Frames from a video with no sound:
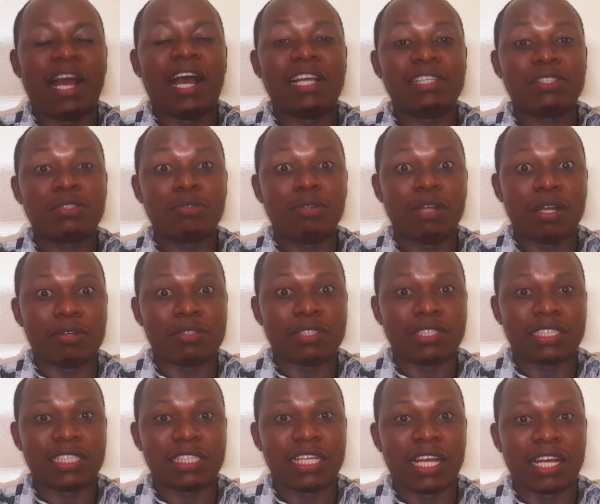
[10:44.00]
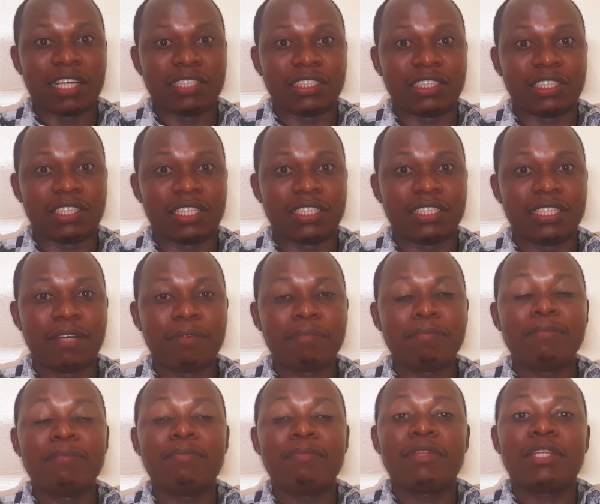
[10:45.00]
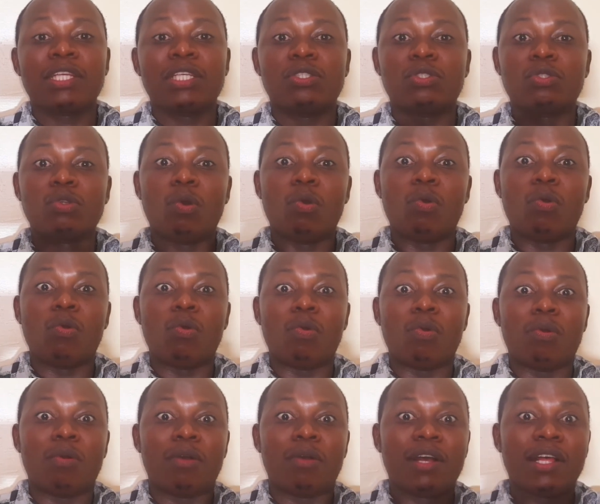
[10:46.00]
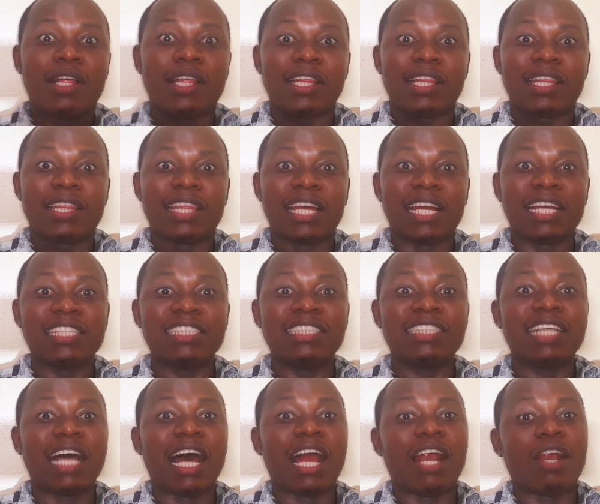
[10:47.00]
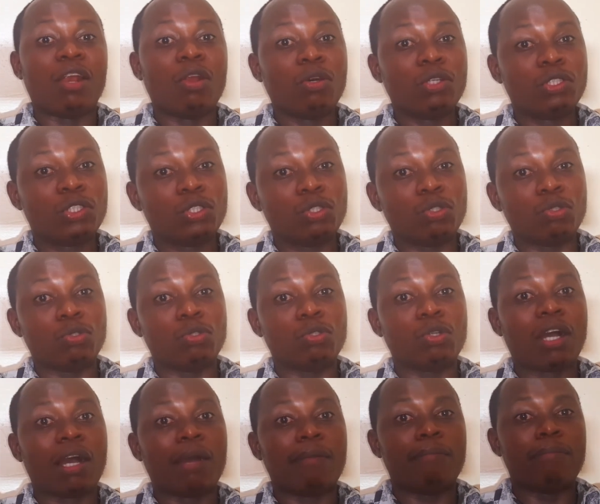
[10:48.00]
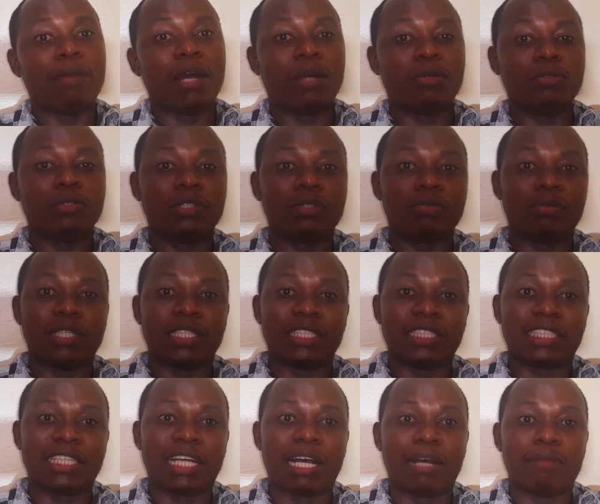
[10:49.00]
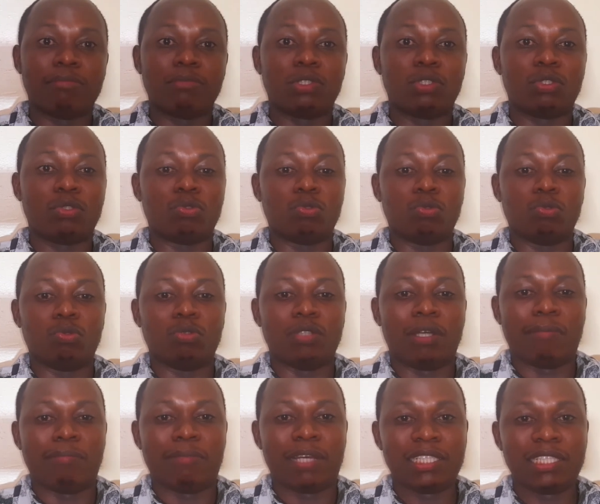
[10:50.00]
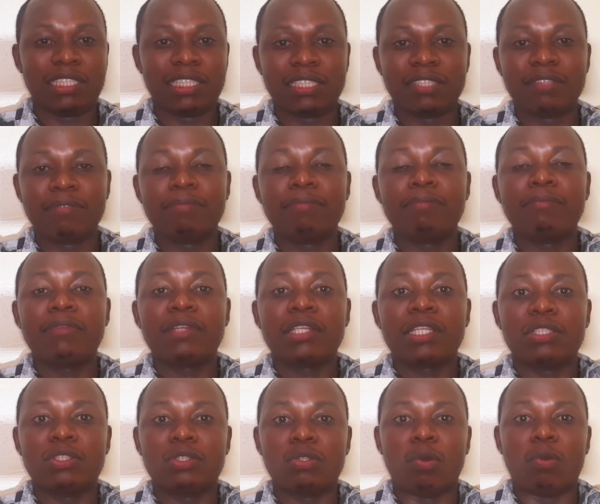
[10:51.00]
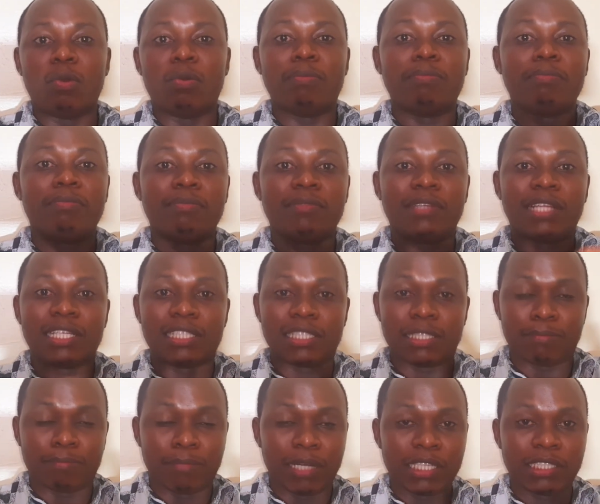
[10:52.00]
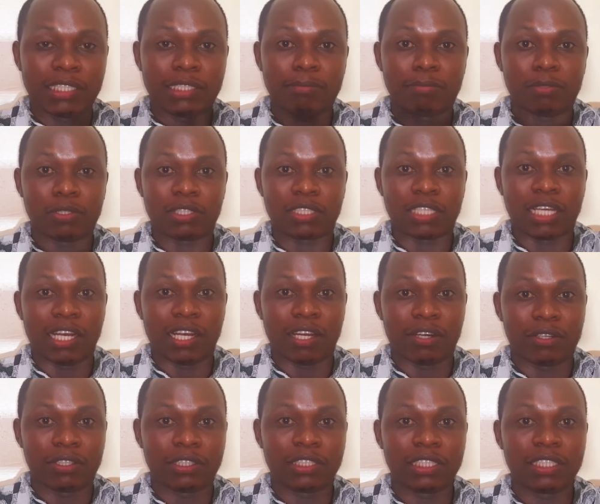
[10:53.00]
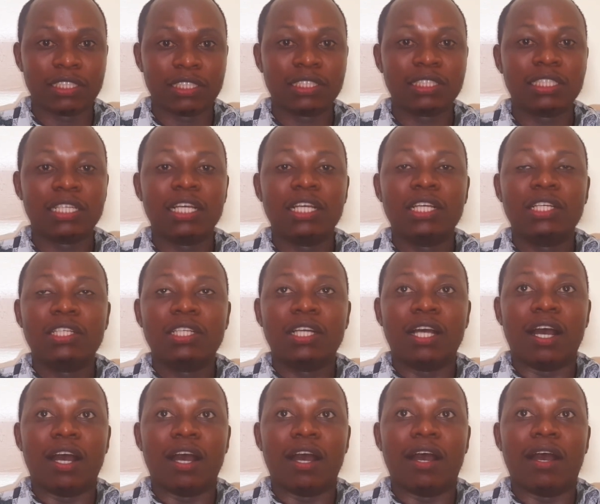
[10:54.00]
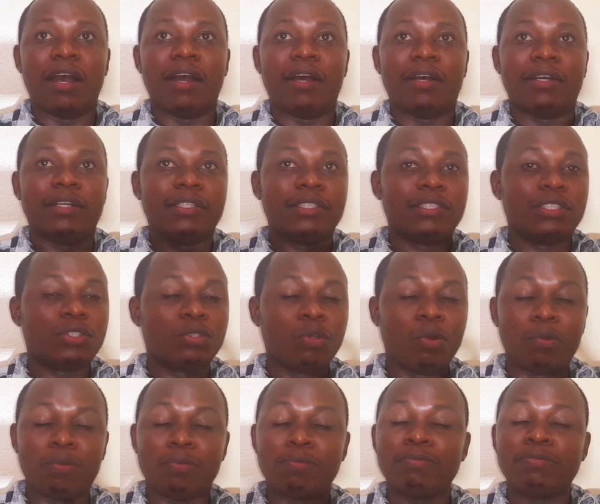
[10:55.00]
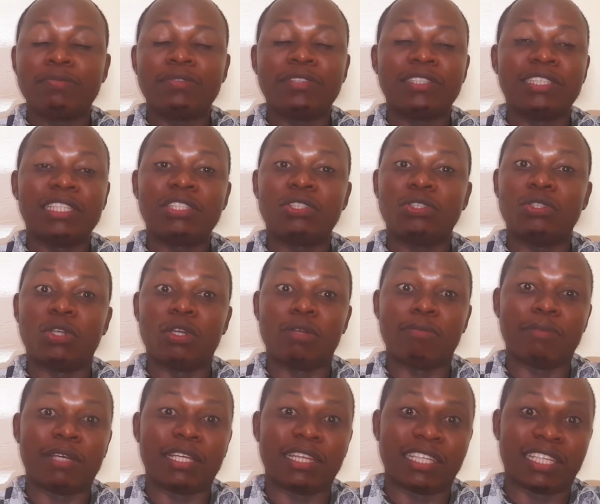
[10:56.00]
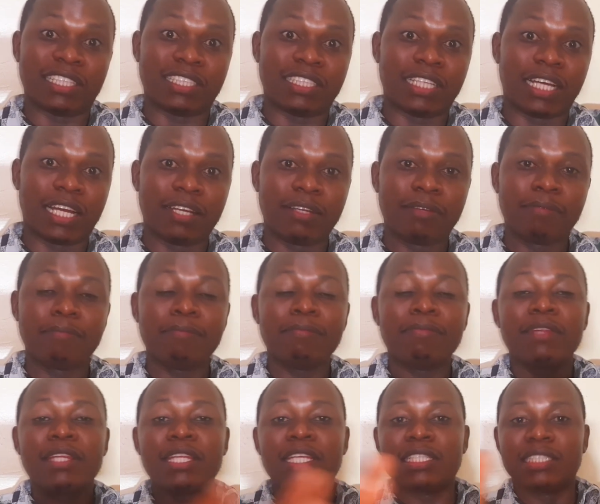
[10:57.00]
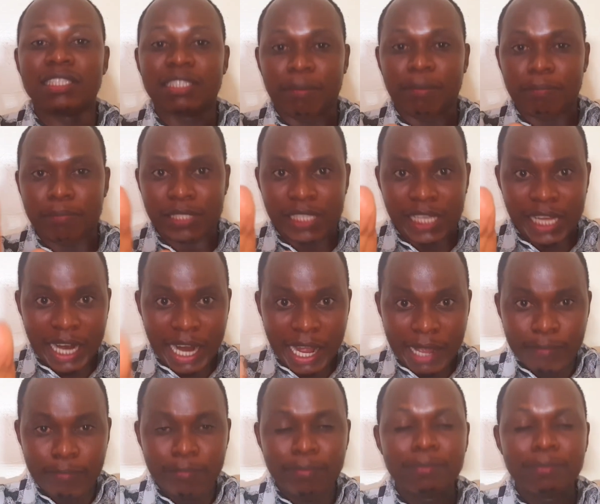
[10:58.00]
school, I was still a teenager. So there is a lot to talk about when it comes to MS. So that is multiple sclerosis. So just join me in the journey. Subscribe,